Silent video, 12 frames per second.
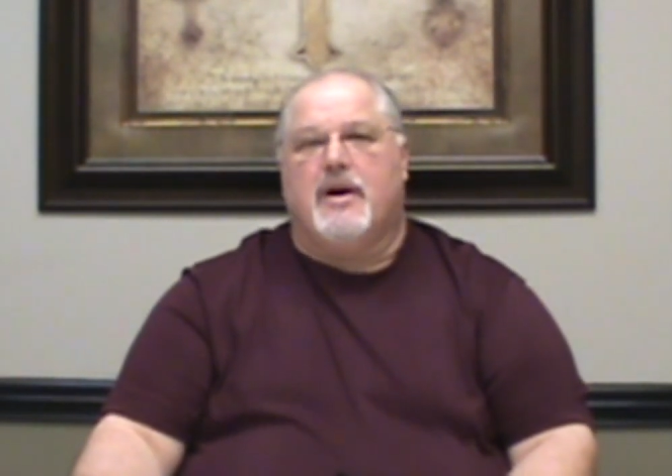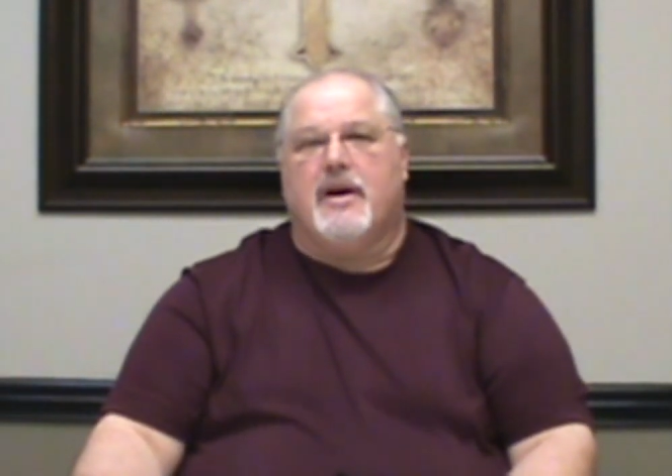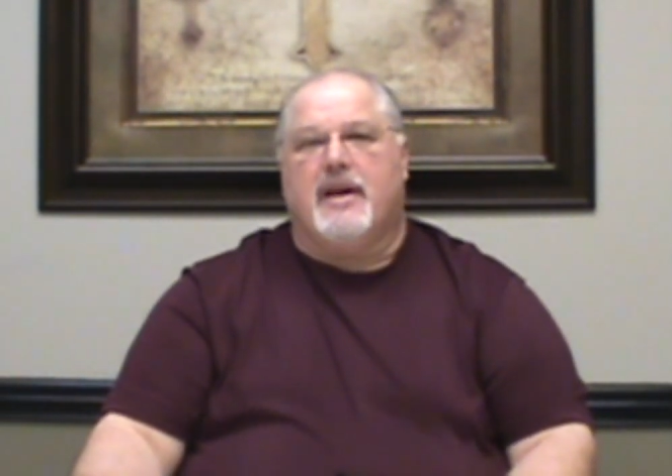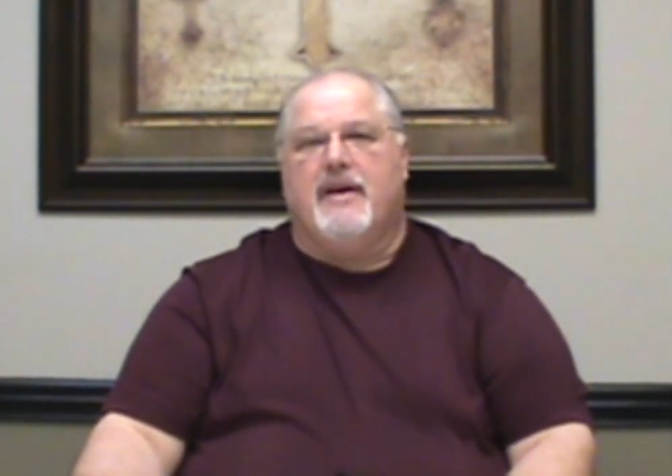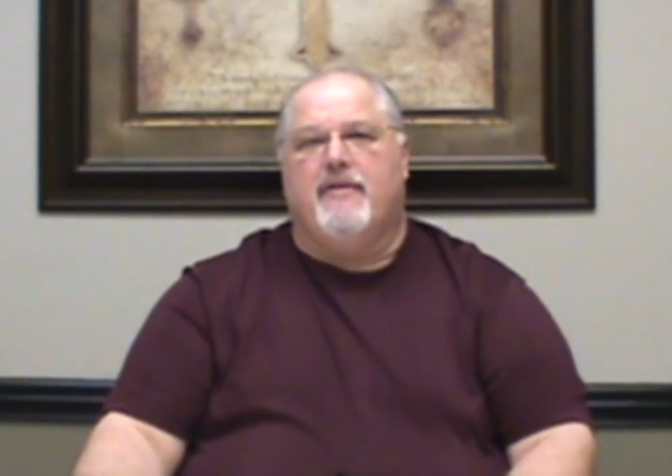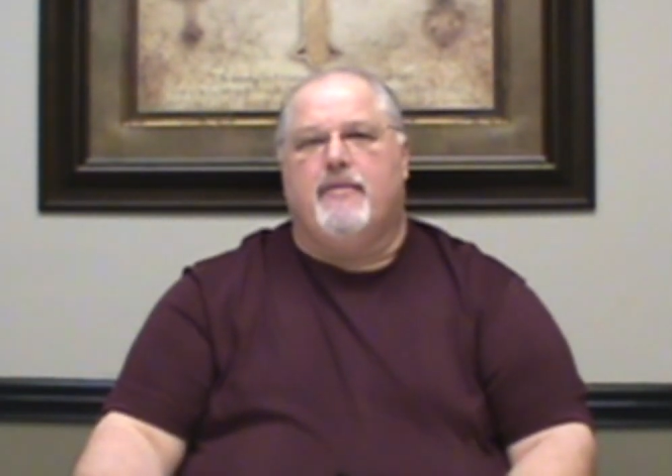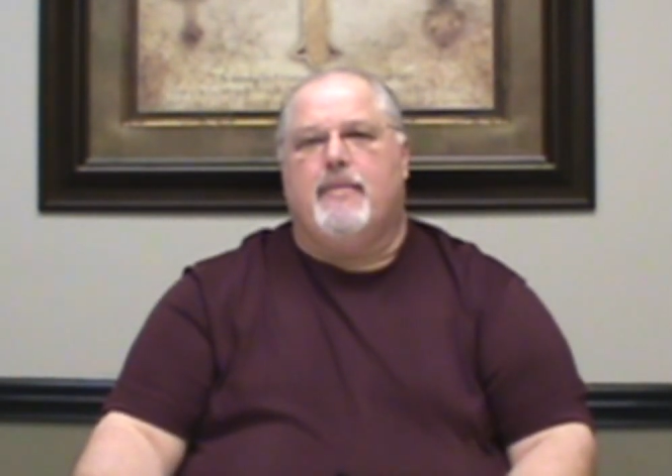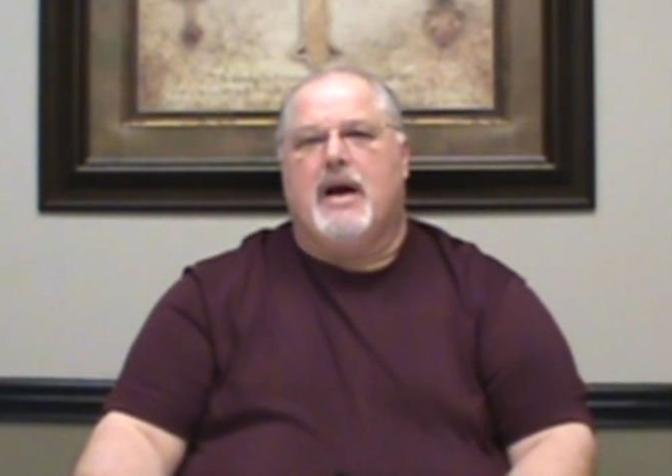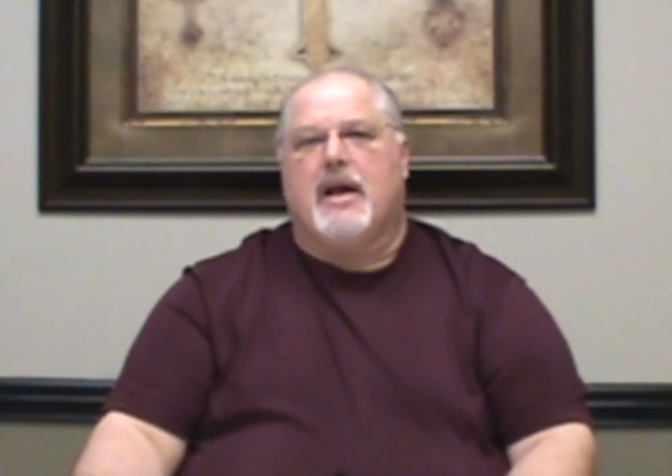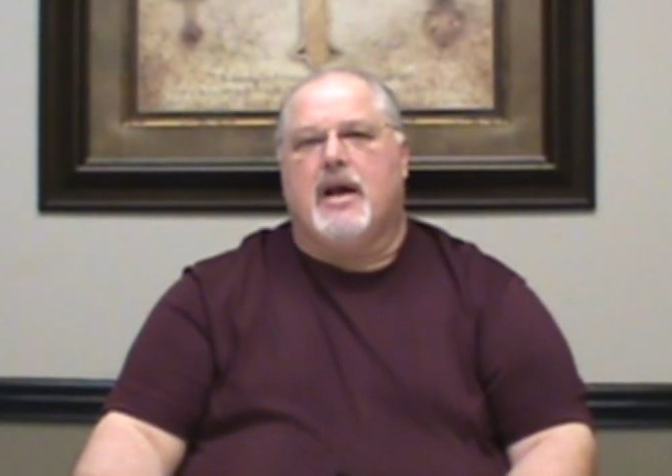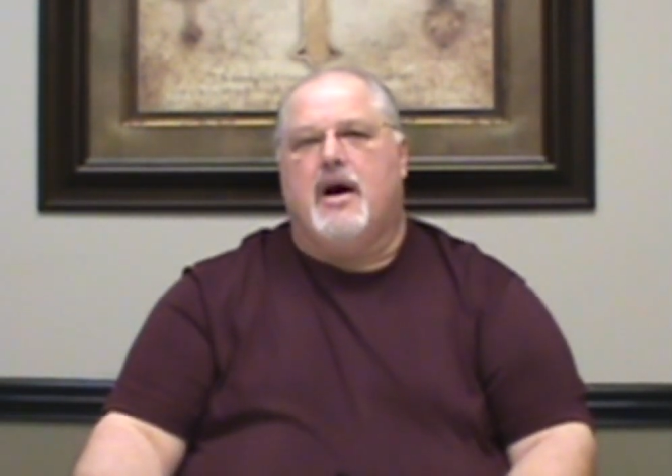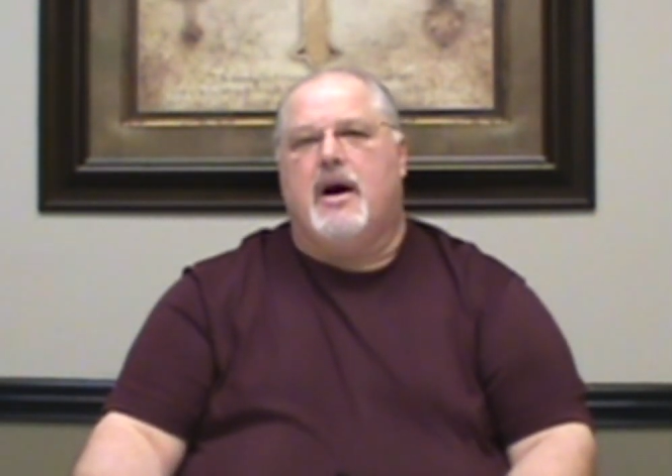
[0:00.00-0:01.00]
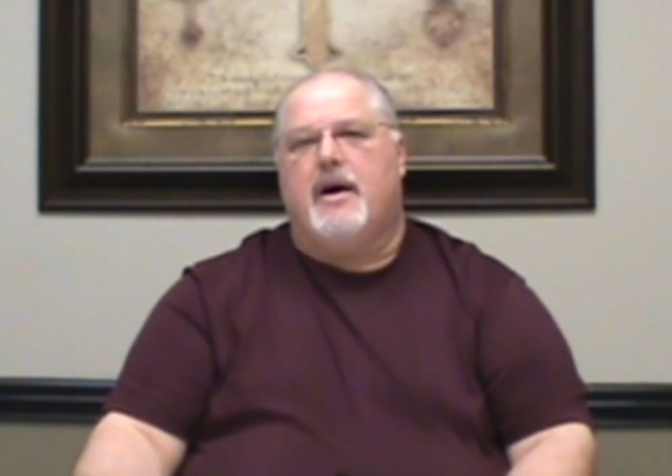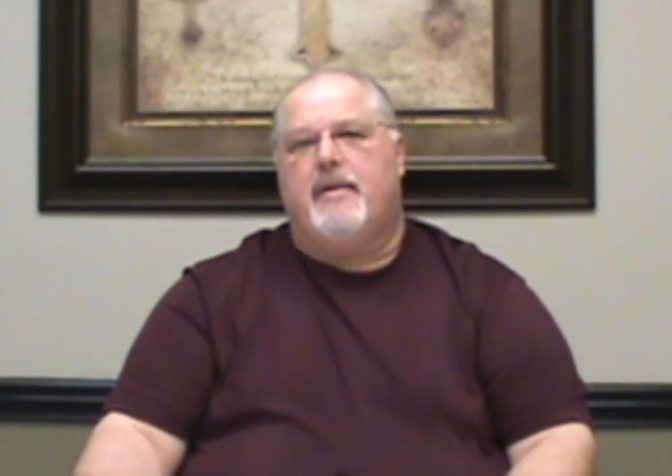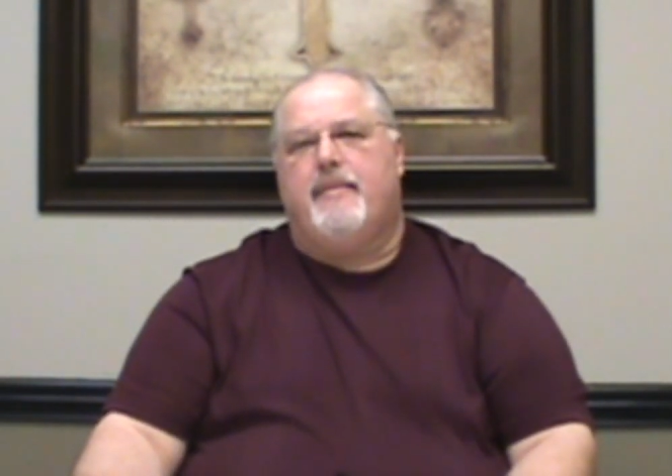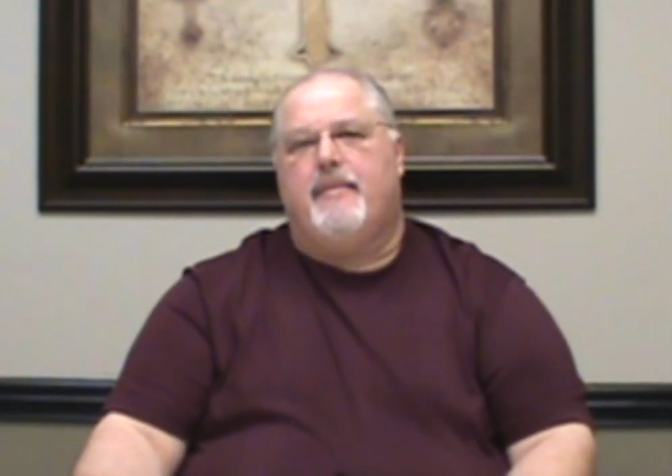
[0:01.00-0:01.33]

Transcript: are given by God.